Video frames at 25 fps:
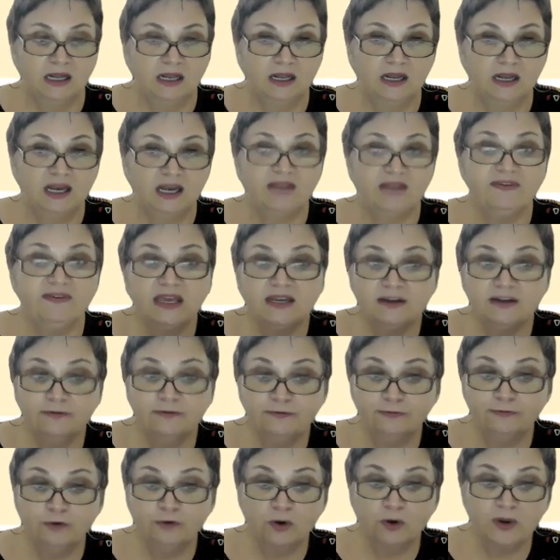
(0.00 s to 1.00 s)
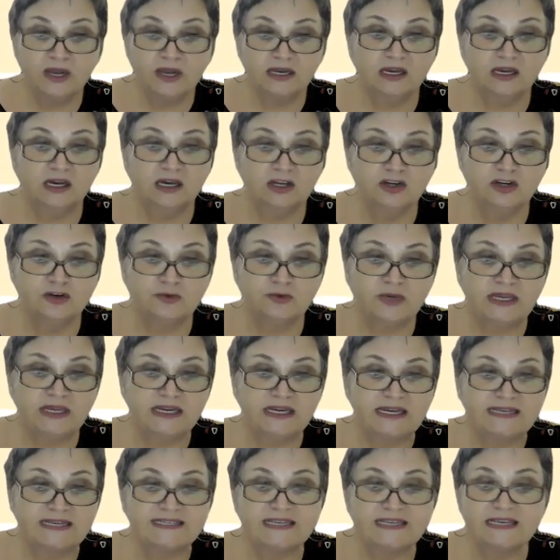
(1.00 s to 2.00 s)
Living in a foreign country
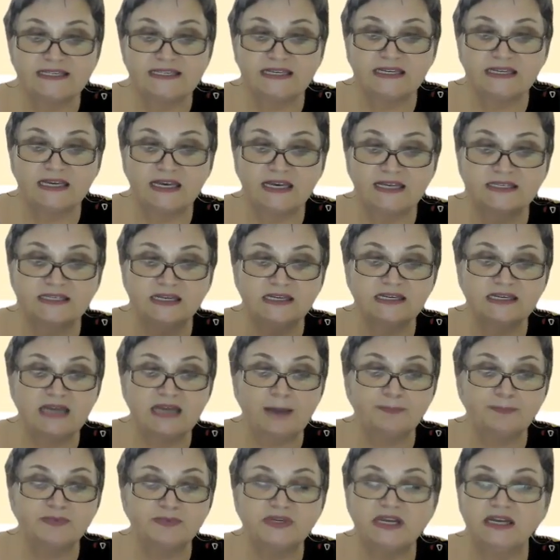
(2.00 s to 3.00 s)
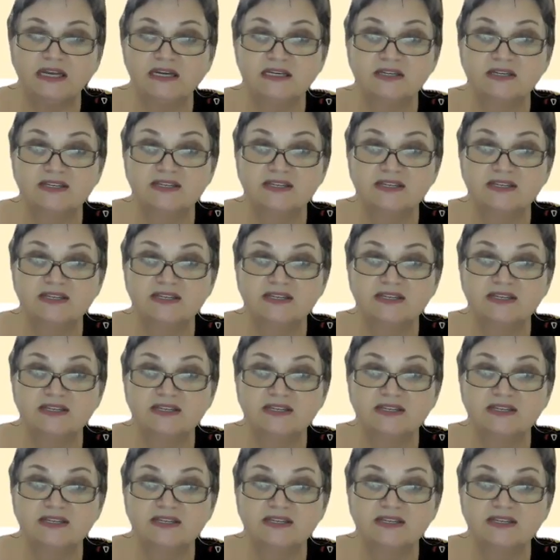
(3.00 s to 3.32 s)
necessitates adapting to